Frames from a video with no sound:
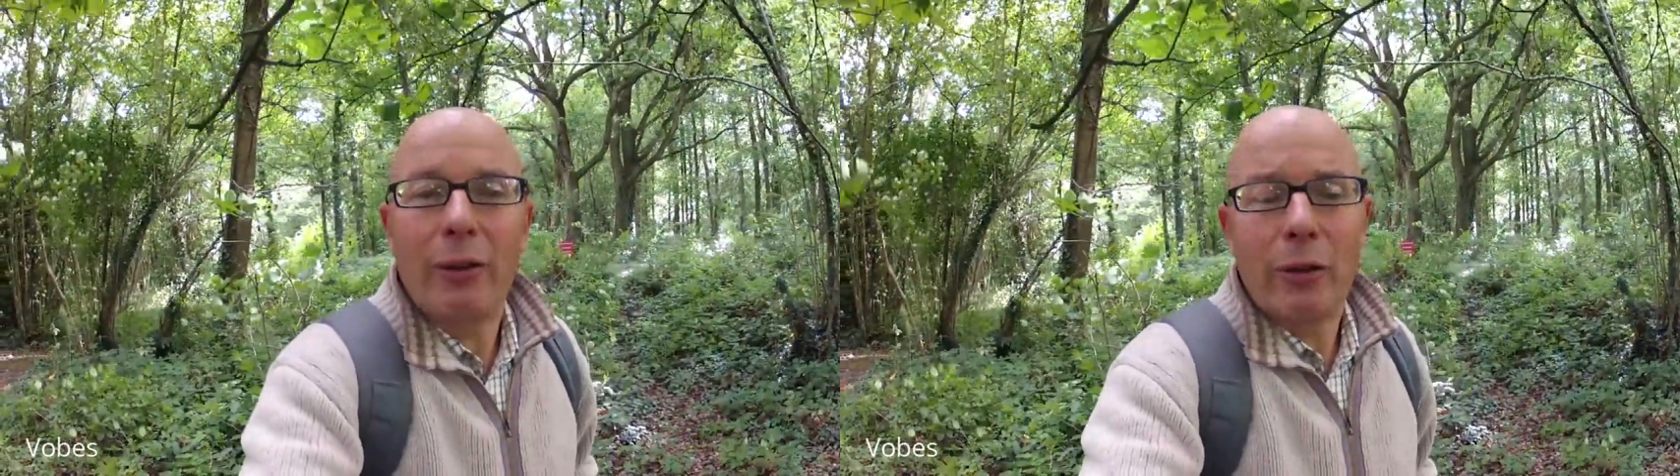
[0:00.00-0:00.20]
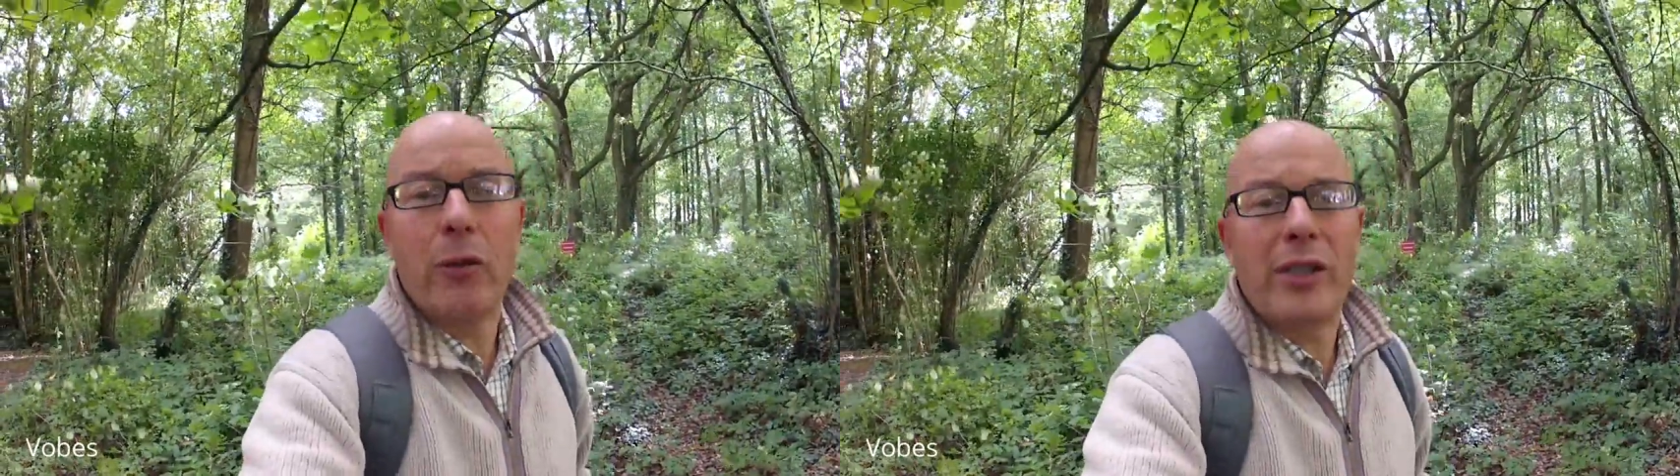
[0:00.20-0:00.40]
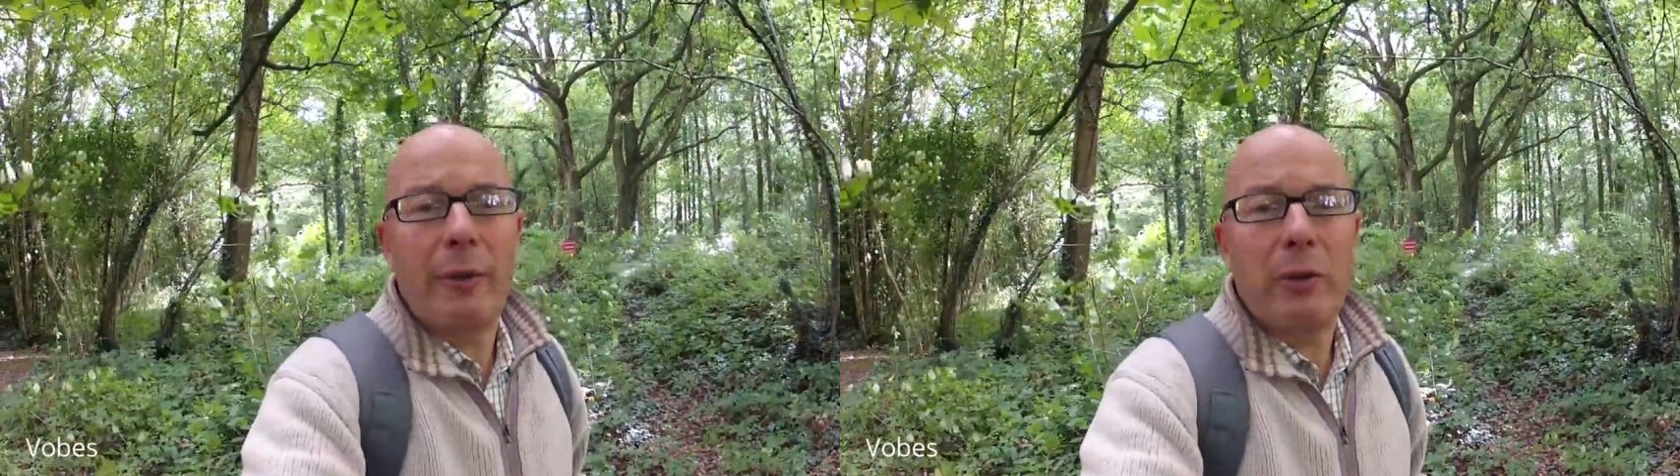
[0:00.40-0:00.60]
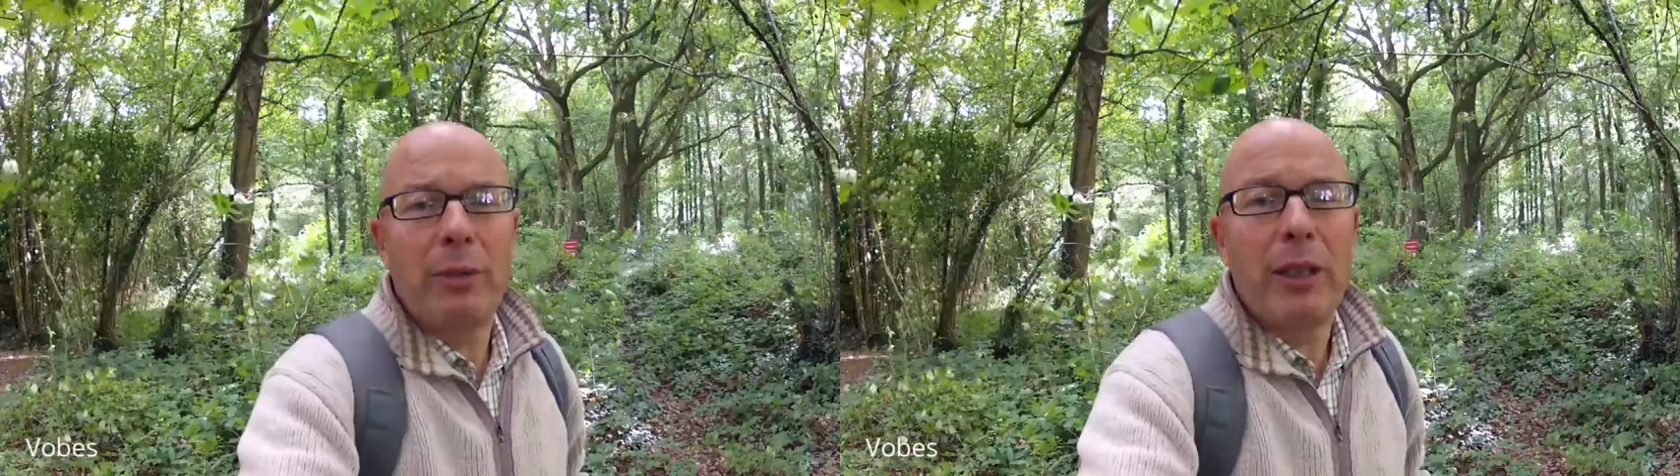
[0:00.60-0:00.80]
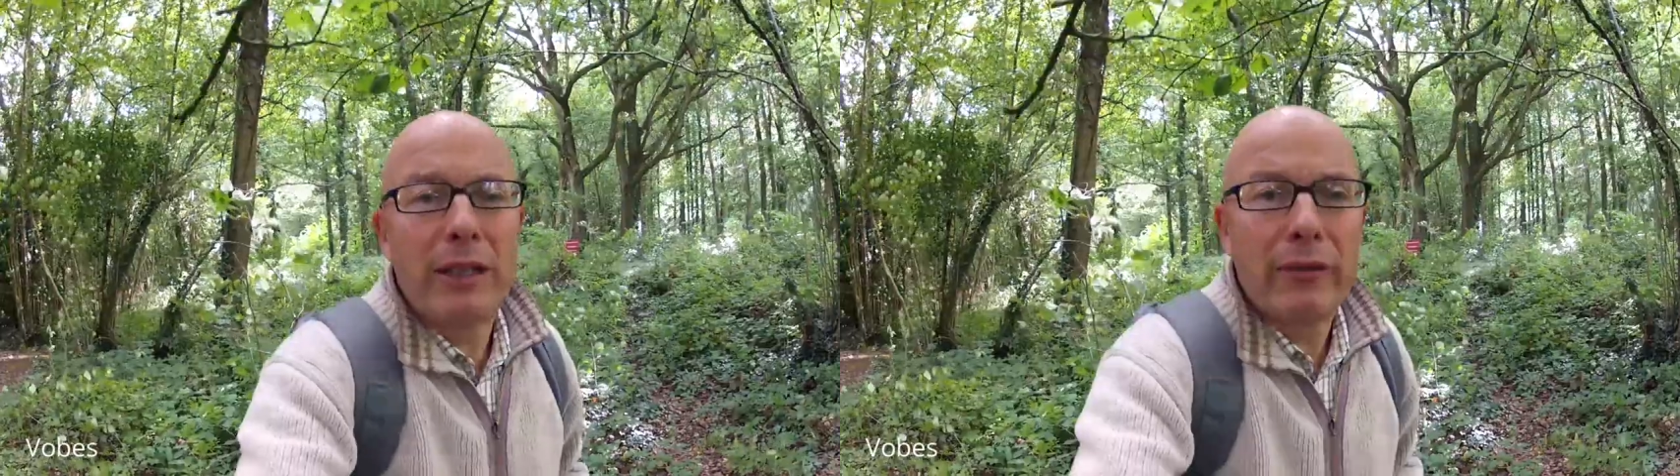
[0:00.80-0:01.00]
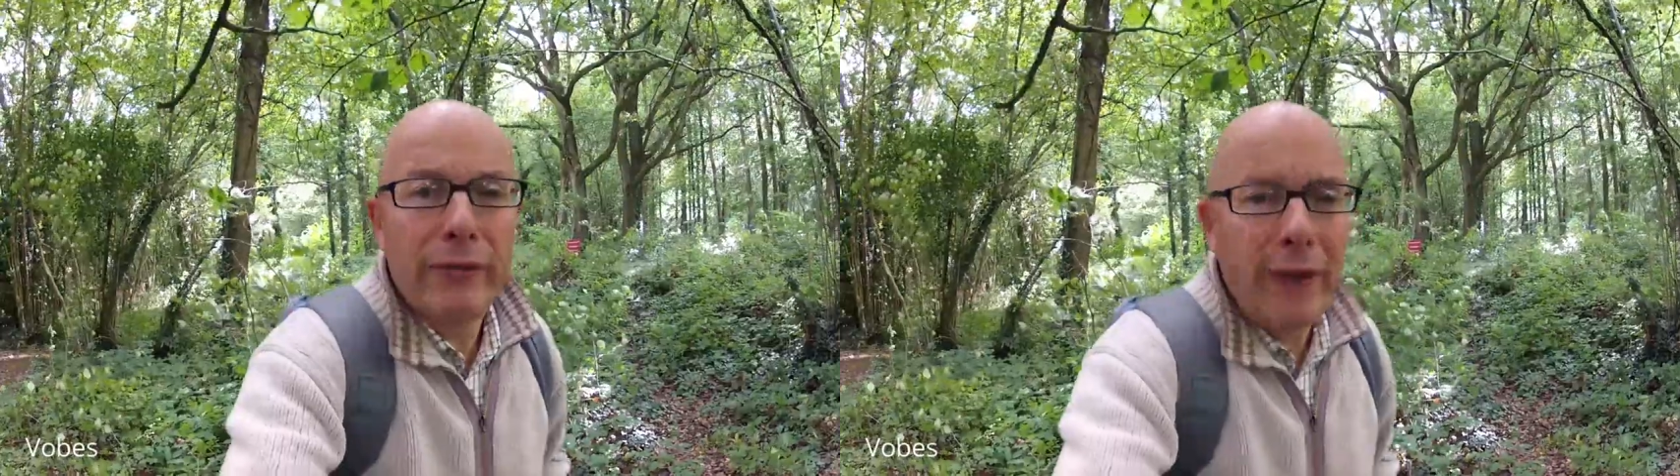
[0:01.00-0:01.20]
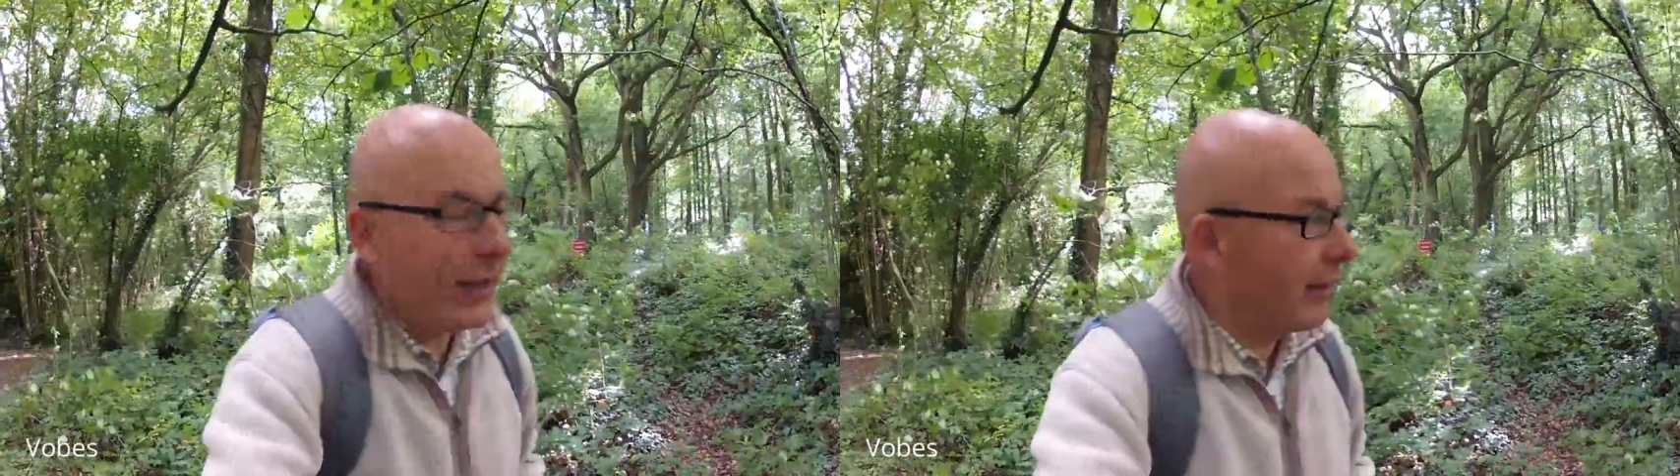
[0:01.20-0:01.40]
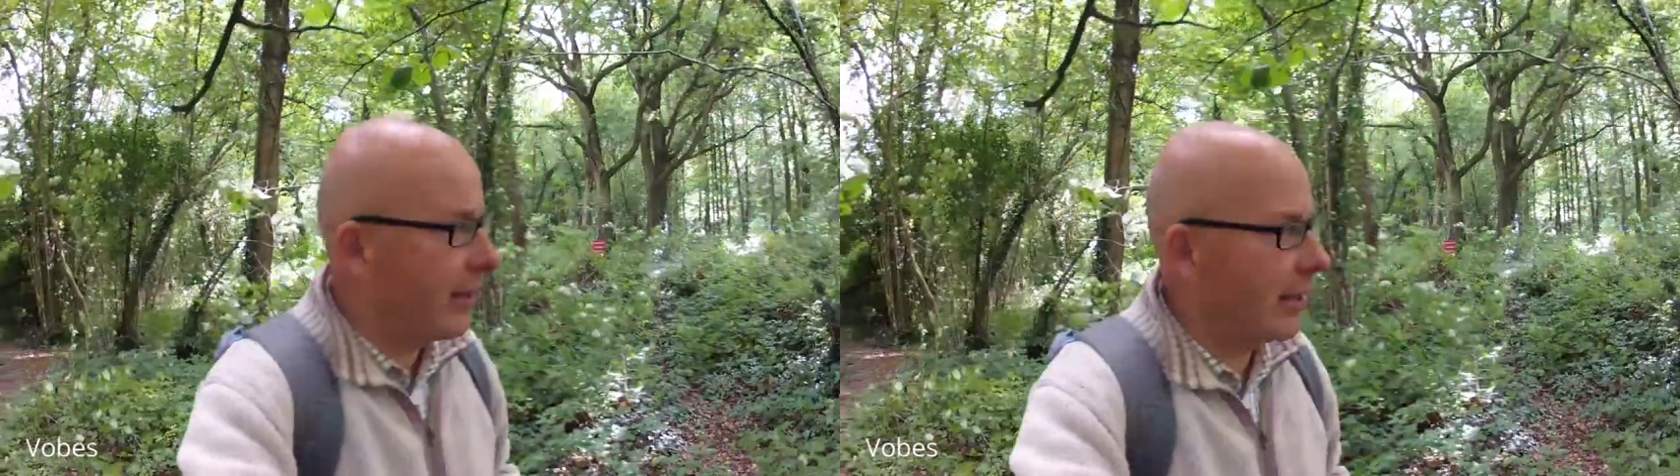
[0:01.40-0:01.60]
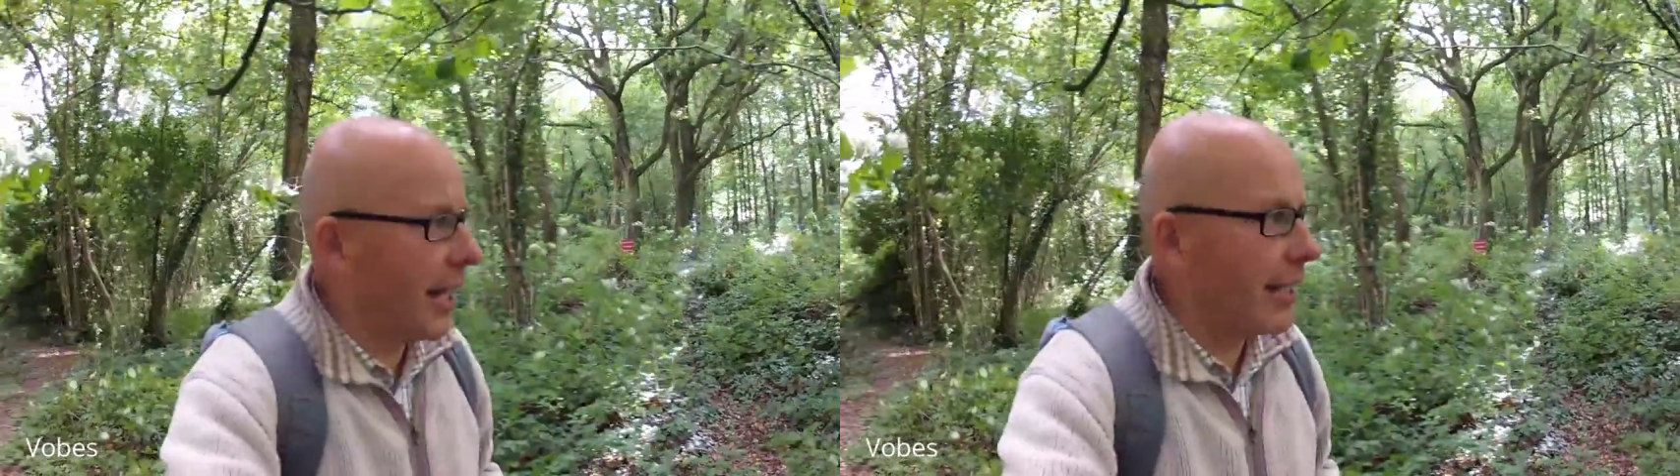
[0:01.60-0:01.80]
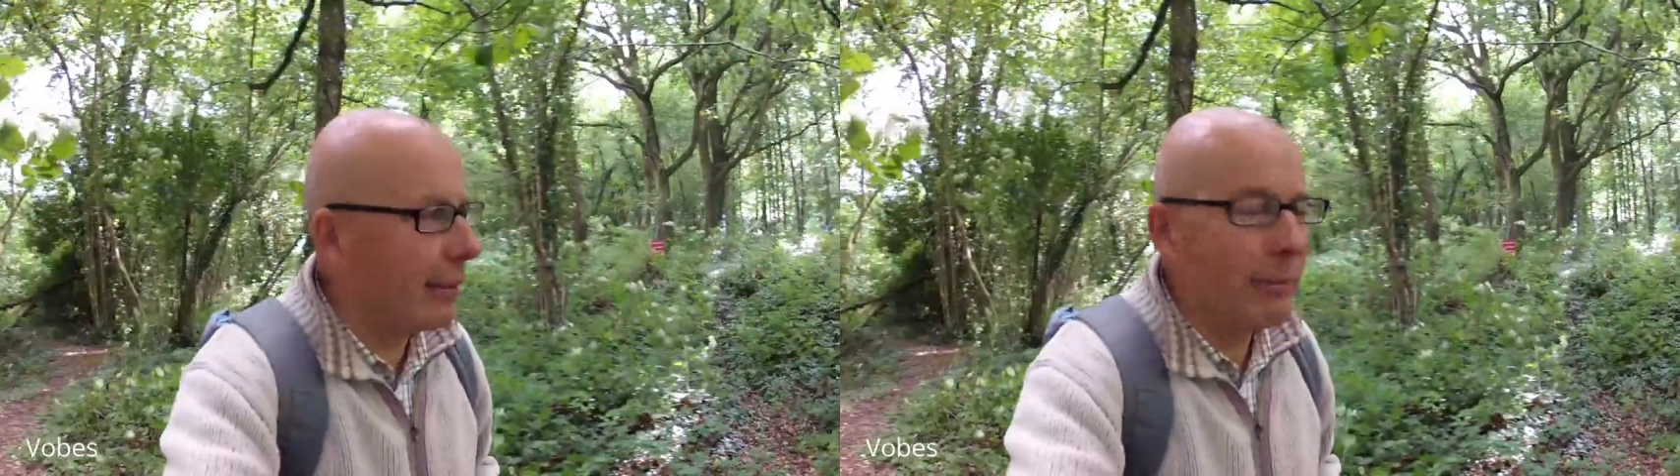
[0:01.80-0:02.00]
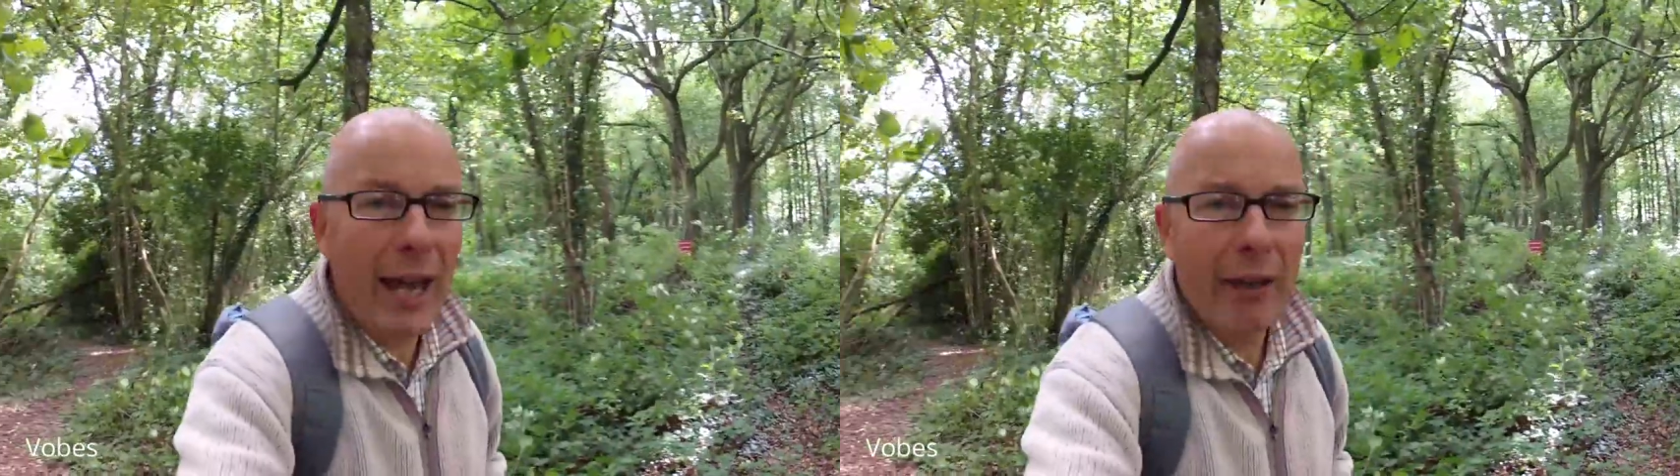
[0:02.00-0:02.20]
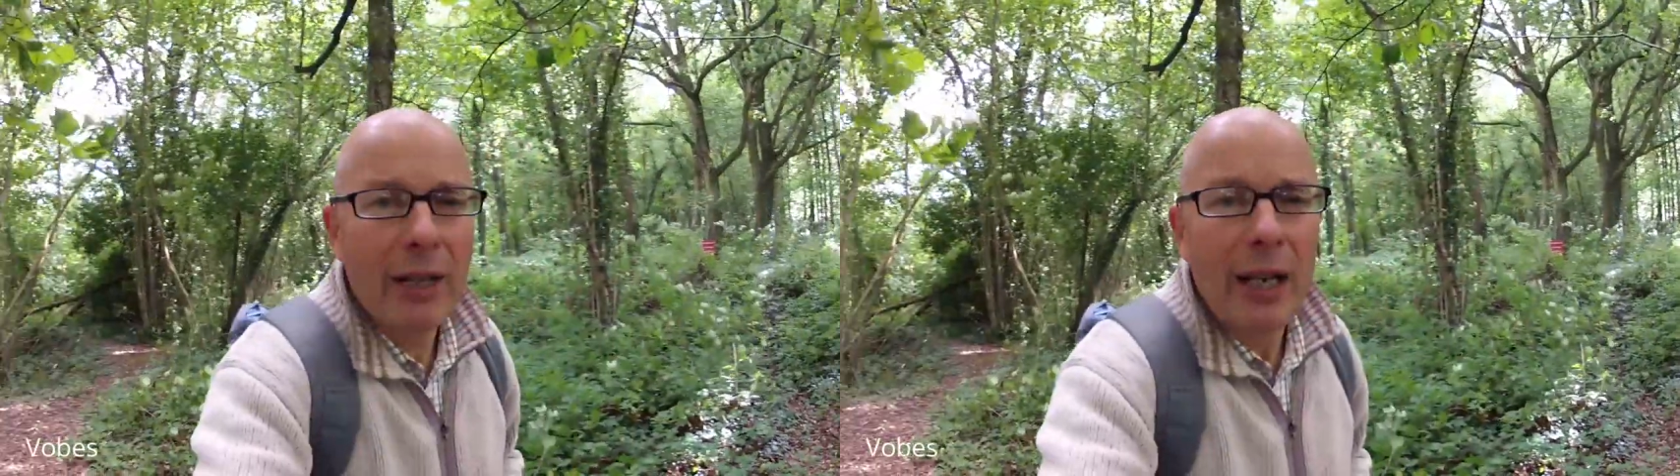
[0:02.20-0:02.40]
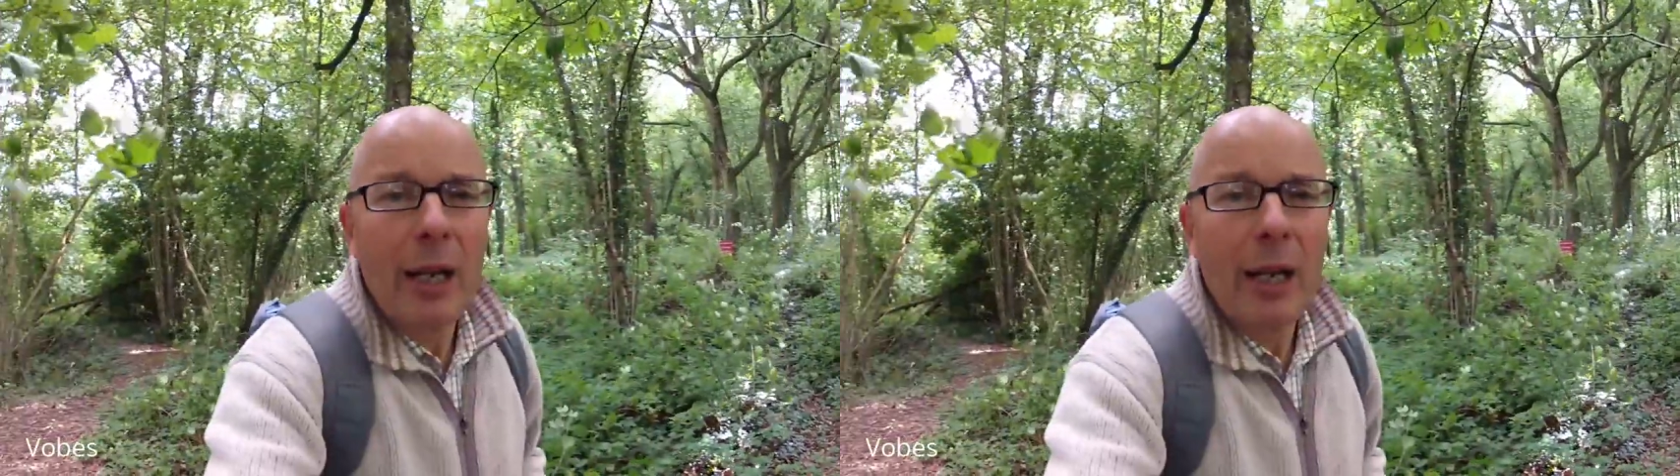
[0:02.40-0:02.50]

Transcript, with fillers: Of course, that would have been an offence to take him down,